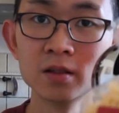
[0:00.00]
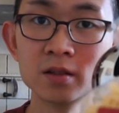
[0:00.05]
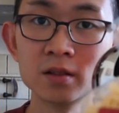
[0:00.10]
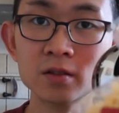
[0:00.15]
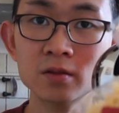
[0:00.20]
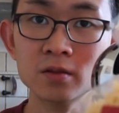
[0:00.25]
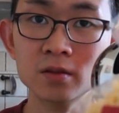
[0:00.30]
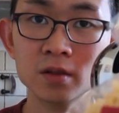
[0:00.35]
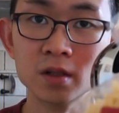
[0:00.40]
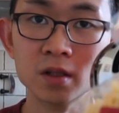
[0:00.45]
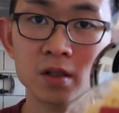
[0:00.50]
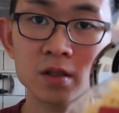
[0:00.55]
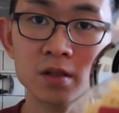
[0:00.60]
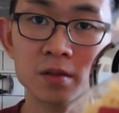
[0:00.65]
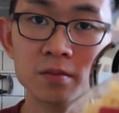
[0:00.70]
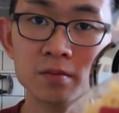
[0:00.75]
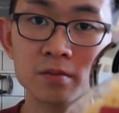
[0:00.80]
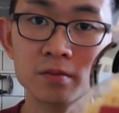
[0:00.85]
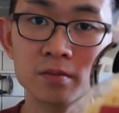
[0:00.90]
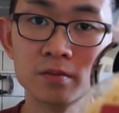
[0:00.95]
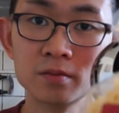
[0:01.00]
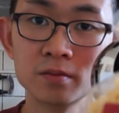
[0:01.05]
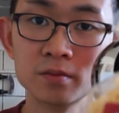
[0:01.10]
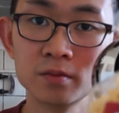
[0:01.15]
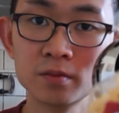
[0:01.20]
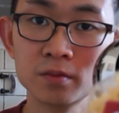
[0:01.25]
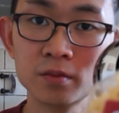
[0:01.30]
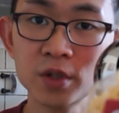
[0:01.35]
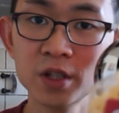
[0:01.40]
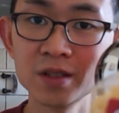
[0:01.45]
So
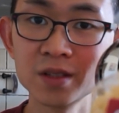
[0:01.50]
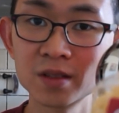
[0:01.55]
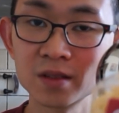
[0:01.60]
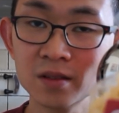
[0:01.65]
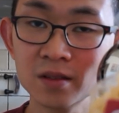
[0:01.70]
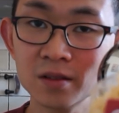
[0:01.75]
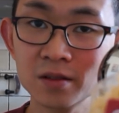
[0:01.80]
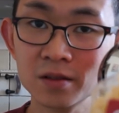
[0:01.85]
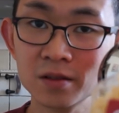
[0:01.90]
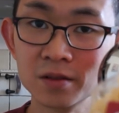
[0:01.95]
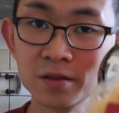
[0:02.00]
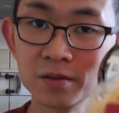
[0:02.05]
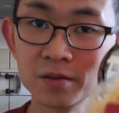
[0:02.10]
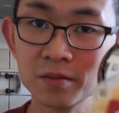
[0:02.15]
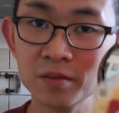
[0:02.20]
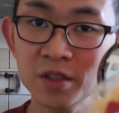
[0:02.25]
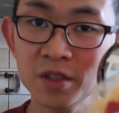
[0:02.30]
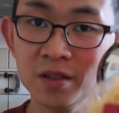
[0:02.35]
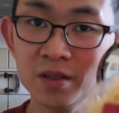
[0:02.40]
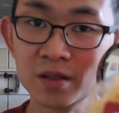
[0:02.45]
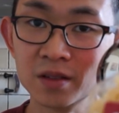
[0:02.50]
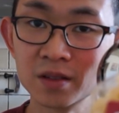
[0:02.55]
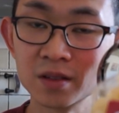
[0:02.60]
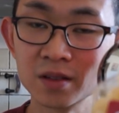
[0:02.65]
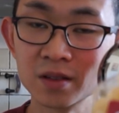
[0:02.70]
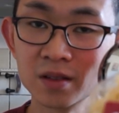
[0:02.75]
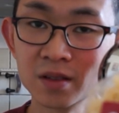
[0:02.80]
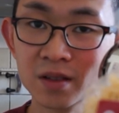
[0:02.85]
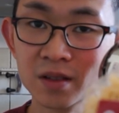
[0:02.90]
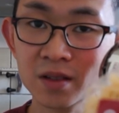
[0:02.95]
Bretzler
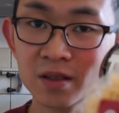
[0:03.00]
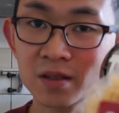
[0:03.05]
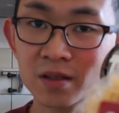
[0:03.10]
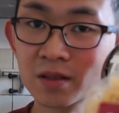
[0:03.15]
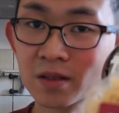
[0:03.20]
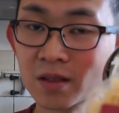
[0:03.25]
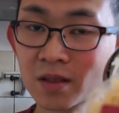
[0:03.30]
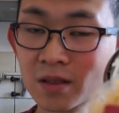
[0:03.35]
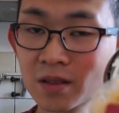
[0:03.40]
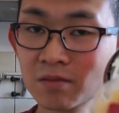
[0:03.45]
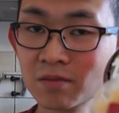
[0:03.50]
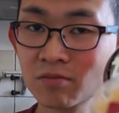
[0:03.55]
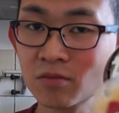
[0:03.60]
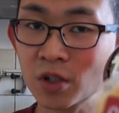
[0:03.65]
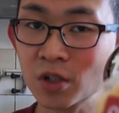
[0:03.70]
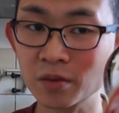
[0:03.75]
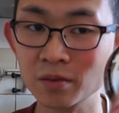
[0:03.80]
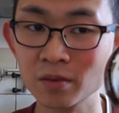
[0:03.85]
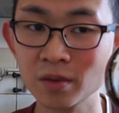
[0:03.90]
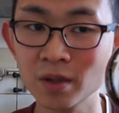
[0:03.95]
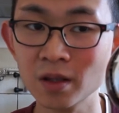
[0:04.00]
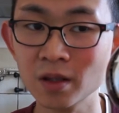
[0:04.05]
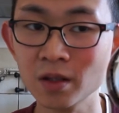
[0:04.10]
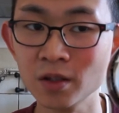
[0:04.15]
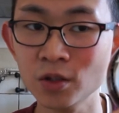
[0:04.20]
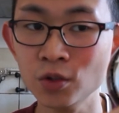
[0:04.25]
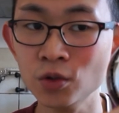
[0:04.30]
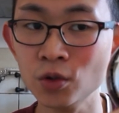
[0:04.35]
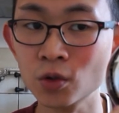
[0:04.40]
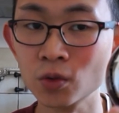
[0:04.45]
means, well,
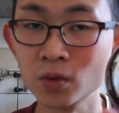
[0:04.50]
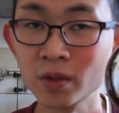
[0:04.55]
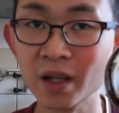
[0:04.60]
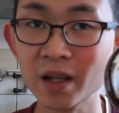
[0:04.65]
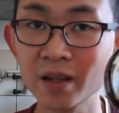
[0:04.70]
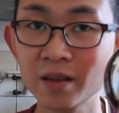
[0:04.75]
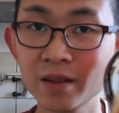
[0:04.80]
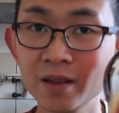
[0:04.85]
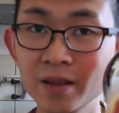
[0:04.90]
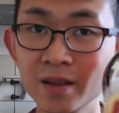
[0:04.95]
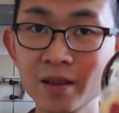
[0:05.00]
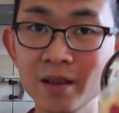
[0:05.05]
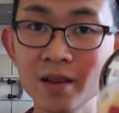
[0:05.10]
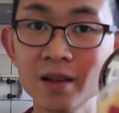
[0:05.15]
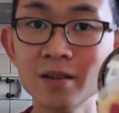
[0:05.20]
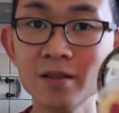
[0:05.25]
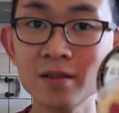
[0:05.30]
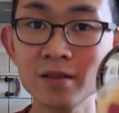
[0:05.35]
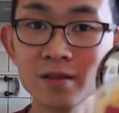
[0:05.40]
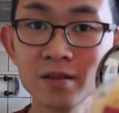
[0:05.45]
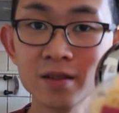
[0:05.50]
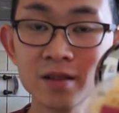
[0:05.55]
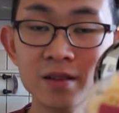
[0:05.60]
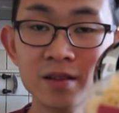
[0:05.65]
you know, the ending le.